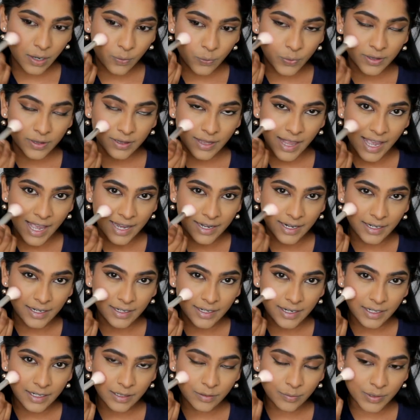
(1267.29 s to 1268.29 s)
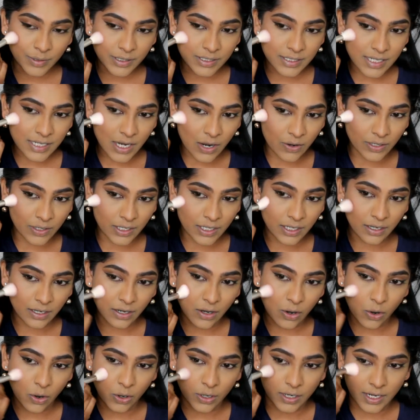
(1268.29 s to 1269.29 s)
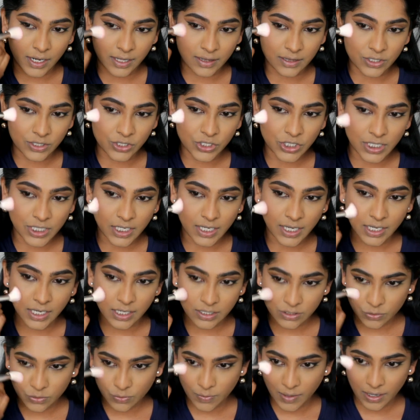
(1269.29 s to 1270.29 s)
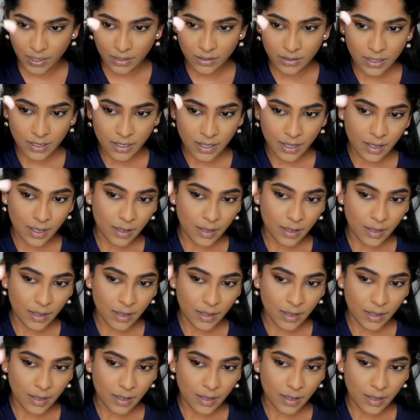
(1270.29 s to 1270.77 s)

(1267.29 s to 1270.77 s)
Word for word: we'll add a little bit down here on the cheek as well,